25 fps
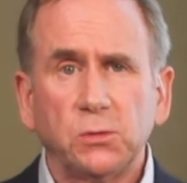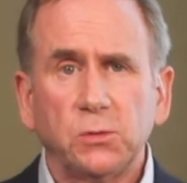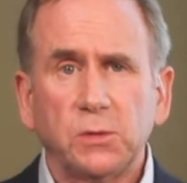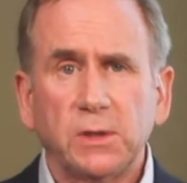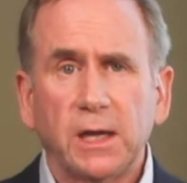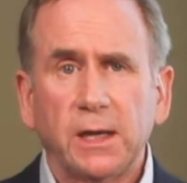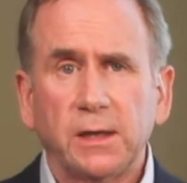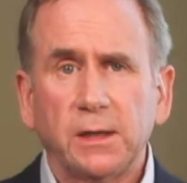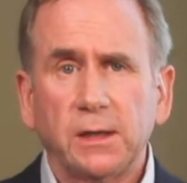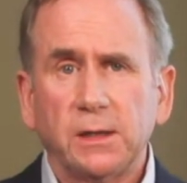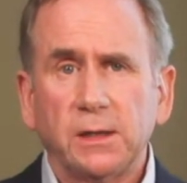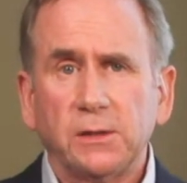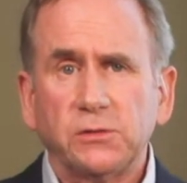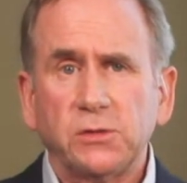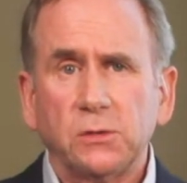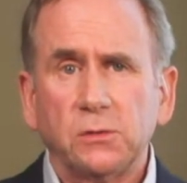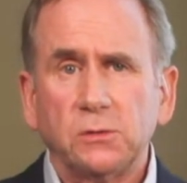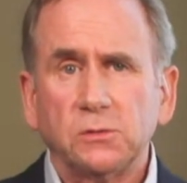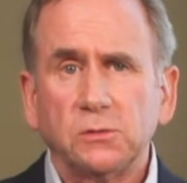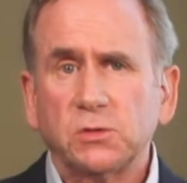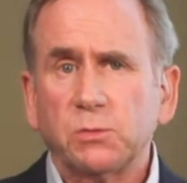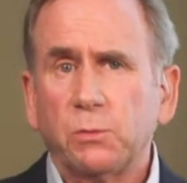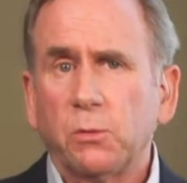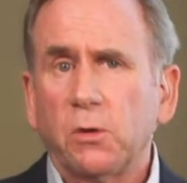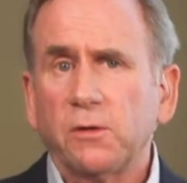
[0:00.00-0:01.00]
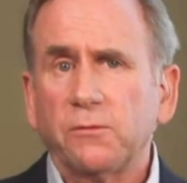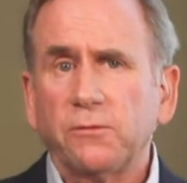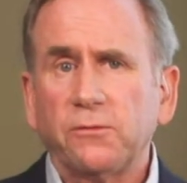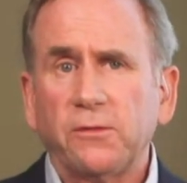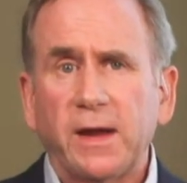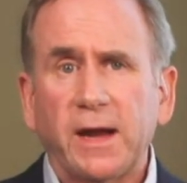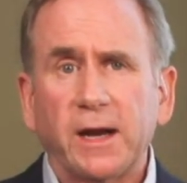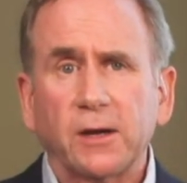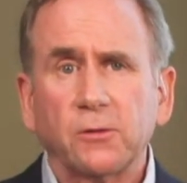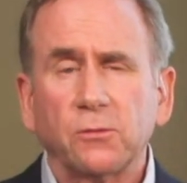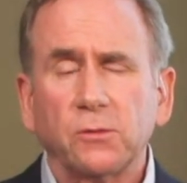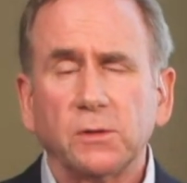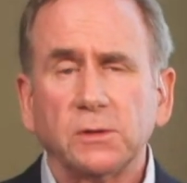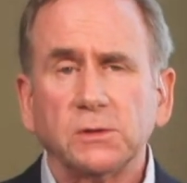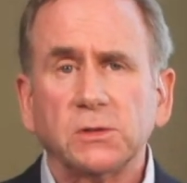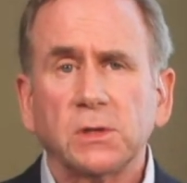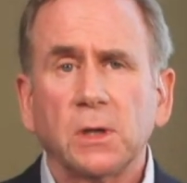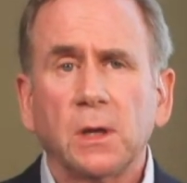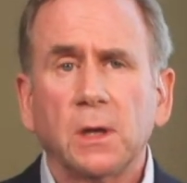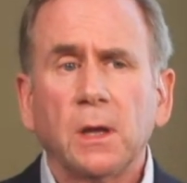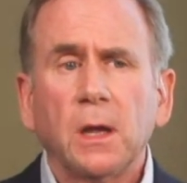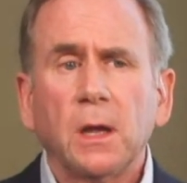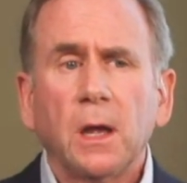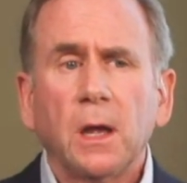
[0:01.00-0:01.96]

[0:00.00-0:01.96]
you get into smart factories.